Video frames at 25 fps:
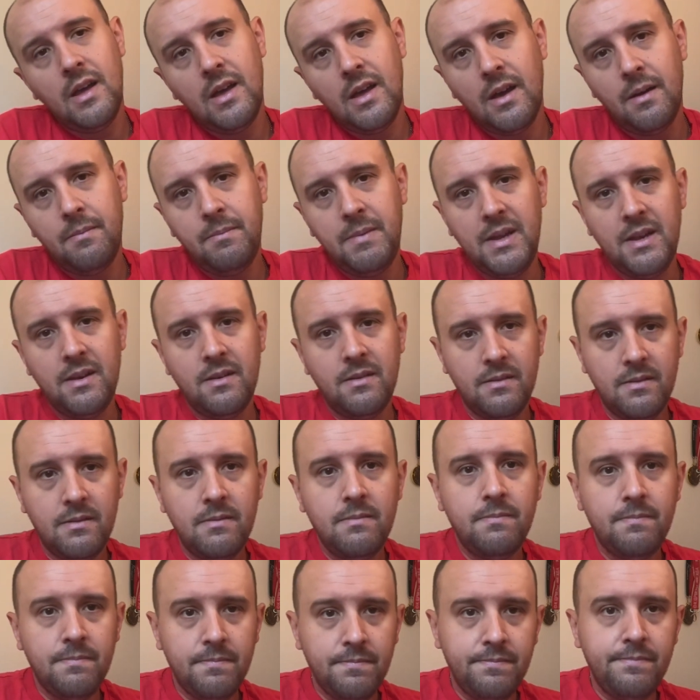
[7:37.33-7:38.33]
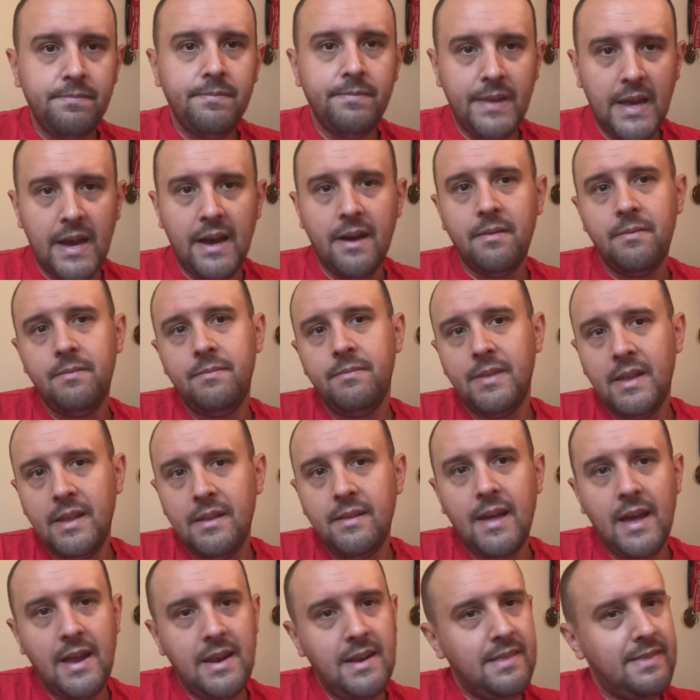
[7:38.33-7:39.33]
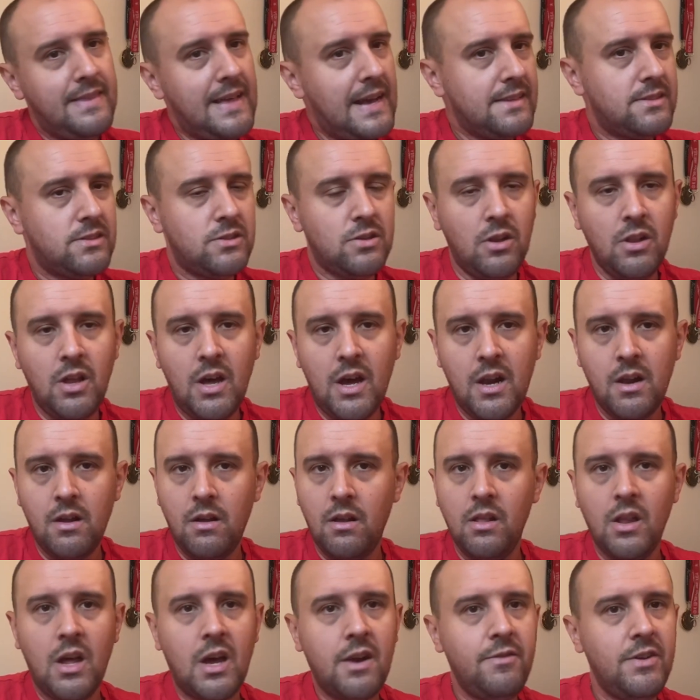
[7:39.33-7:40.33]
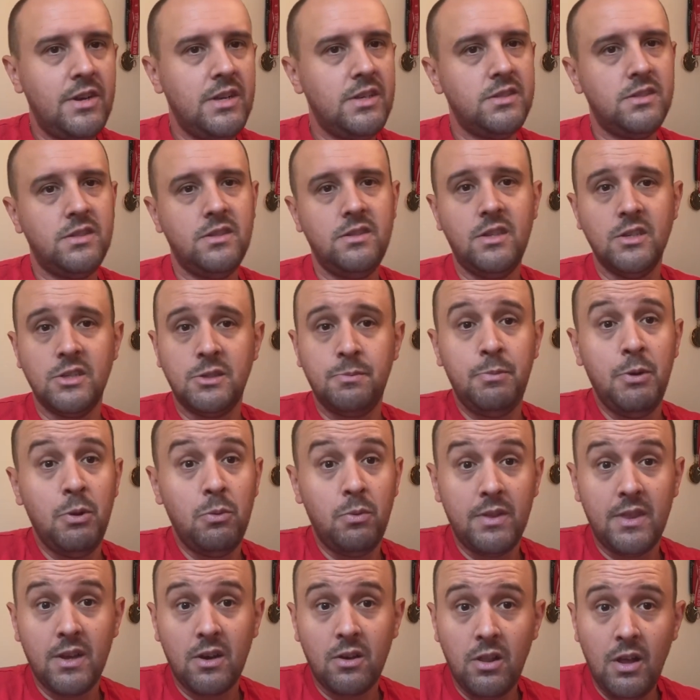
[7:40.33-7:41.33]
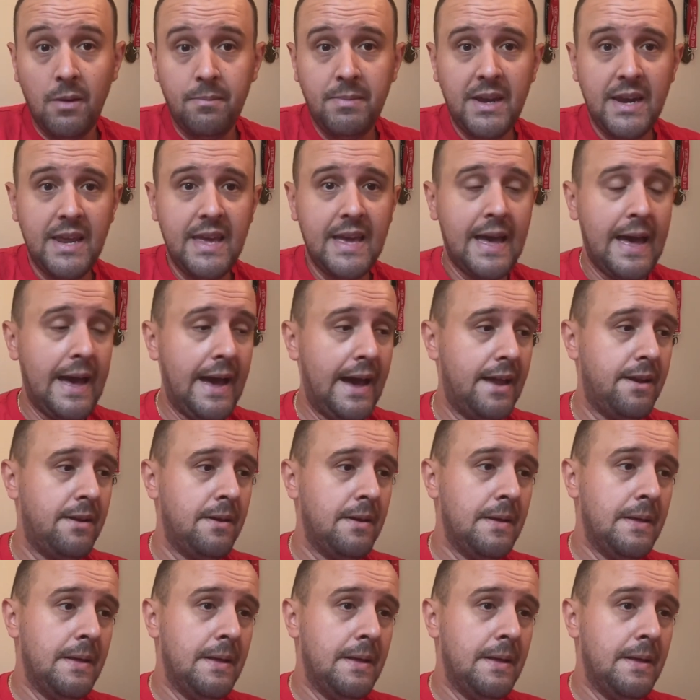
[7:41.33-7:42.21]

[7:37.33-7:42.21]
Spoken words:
I mean, yeah, and that's a lot of it is dispute with the club that he had.